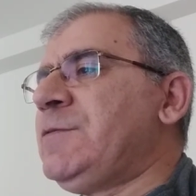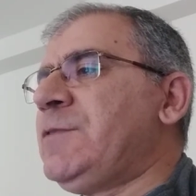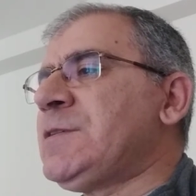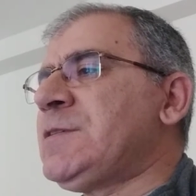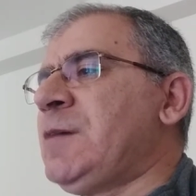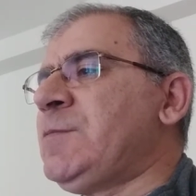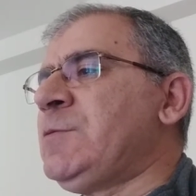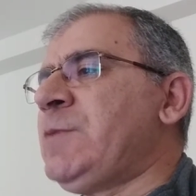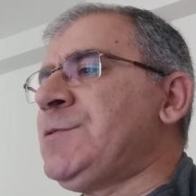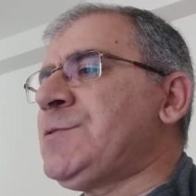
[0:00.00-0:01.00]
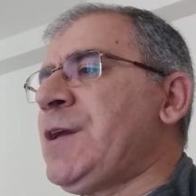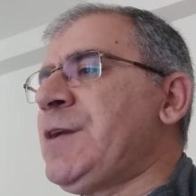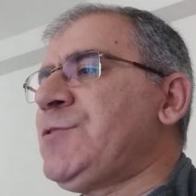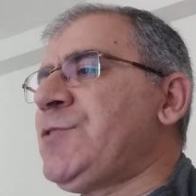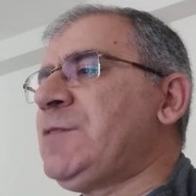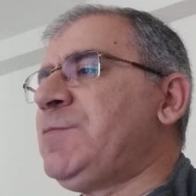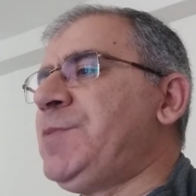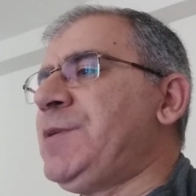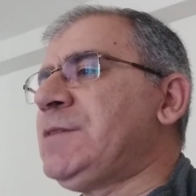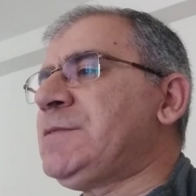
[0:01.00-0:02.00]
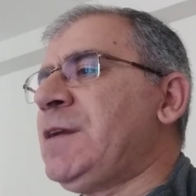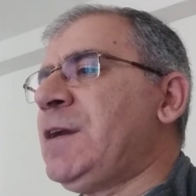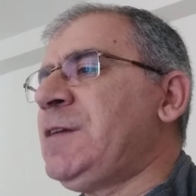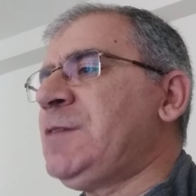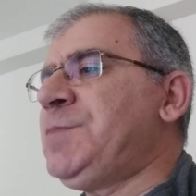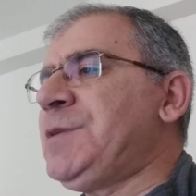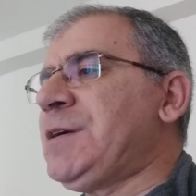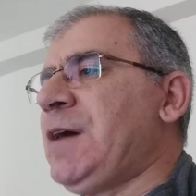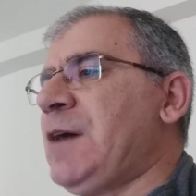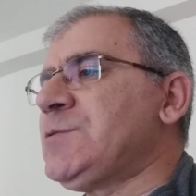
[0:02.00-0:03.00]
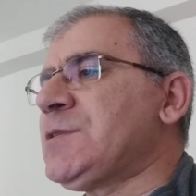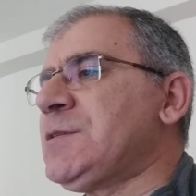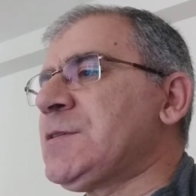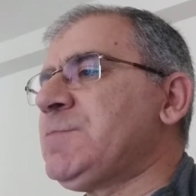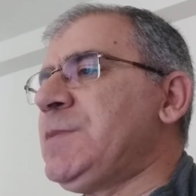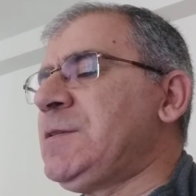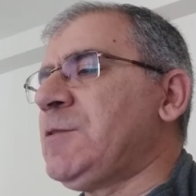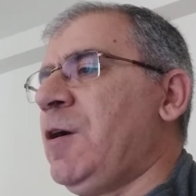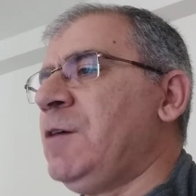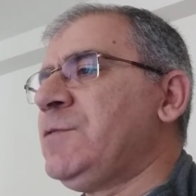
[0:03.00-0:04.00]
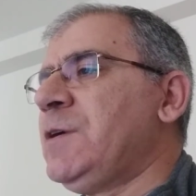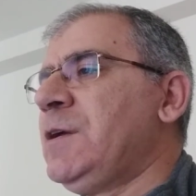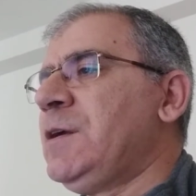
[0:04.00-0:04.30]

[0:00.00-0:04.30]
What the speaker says: For example, when you say red brick, there are red brick houses built of